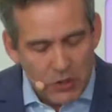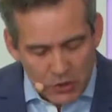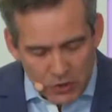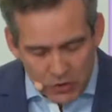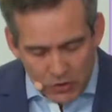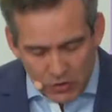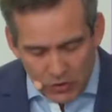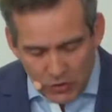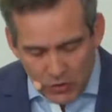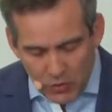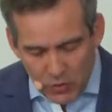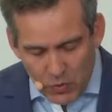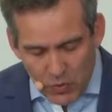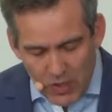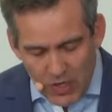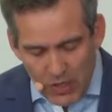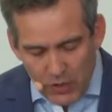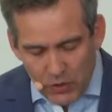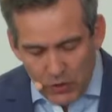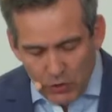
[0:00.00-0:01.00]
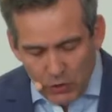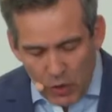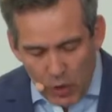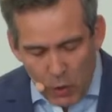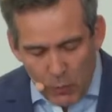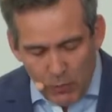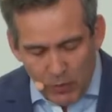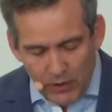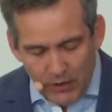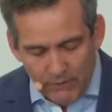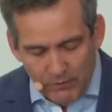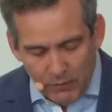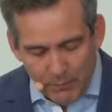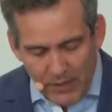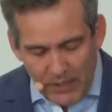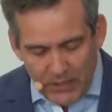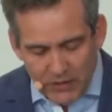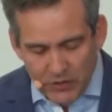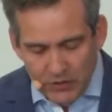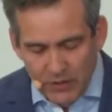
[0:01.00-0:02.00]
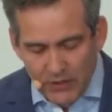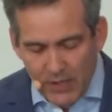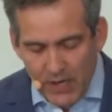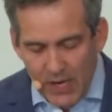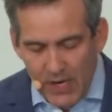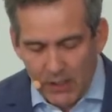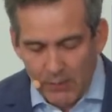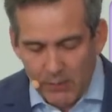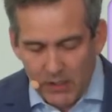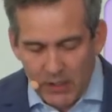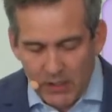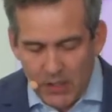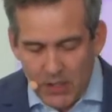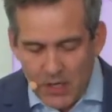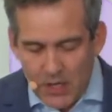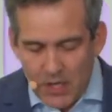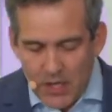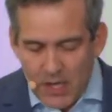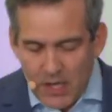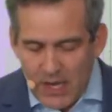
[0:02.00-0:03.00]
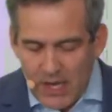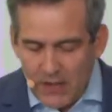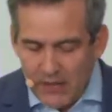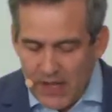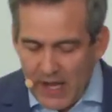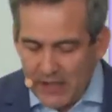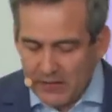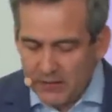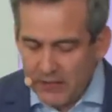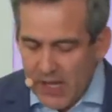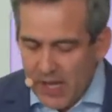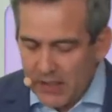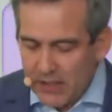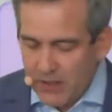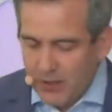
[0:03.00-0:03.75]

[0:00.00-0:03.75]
to a global information economy, and that's not going to